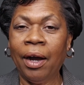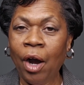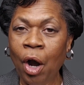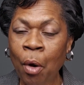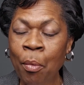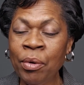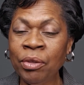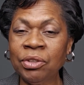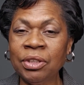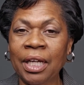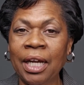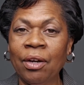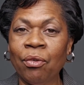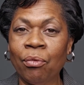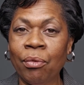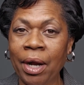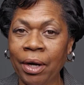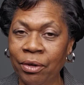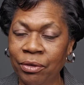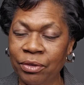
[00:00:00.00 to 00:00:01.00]
almost at
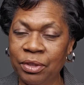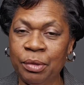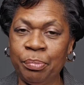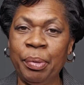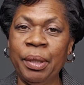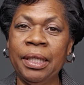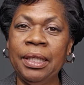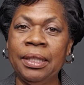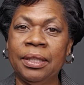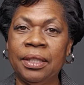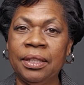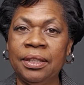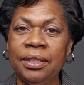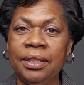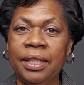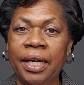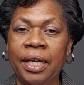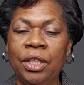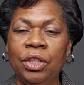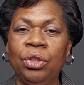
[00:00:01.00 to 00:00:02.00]
record speed
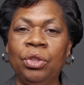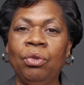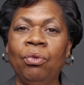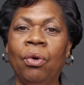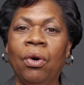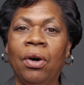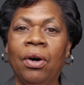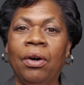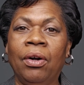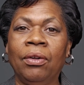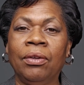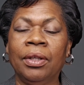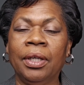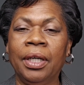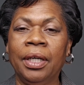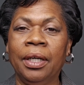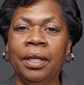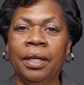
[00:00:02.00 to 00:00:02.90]
these days, you all.